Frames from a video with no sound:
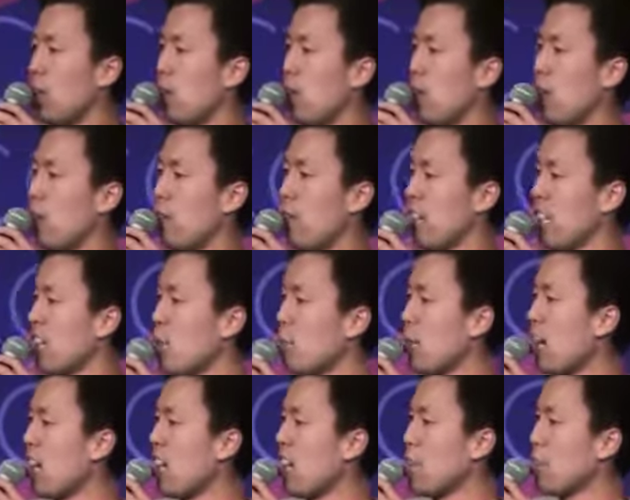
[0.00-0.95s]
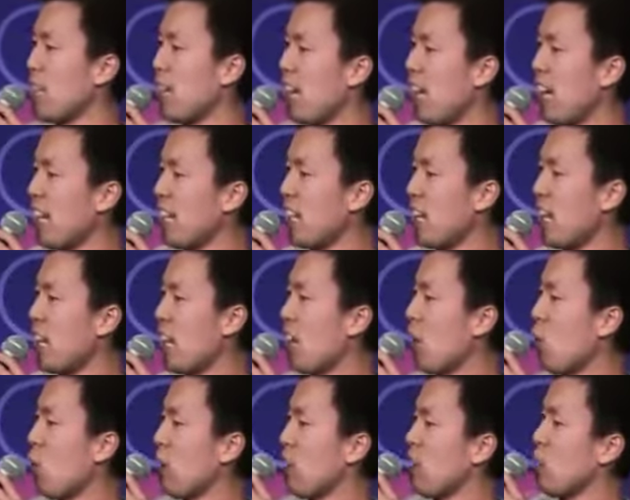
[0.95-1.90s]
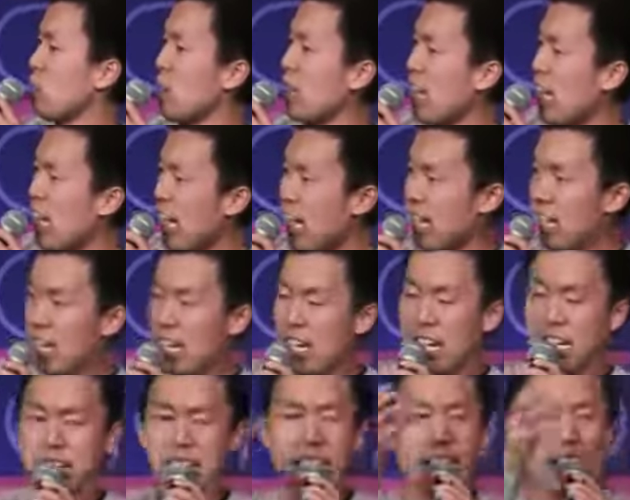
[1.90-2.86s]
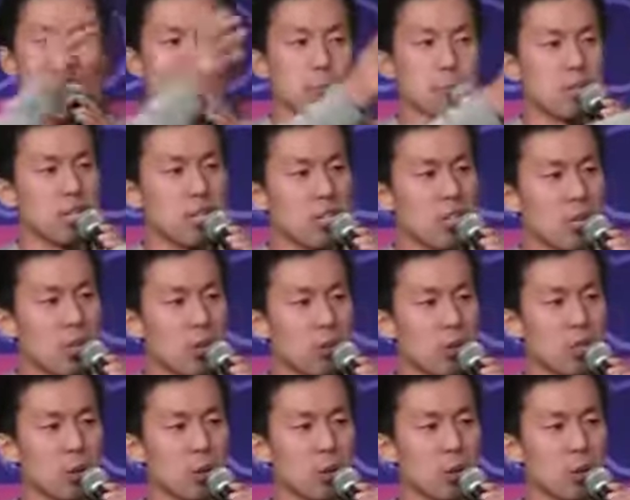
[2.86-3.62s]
If I'm gonna buy a banana, I want a banana and a napkin to hold it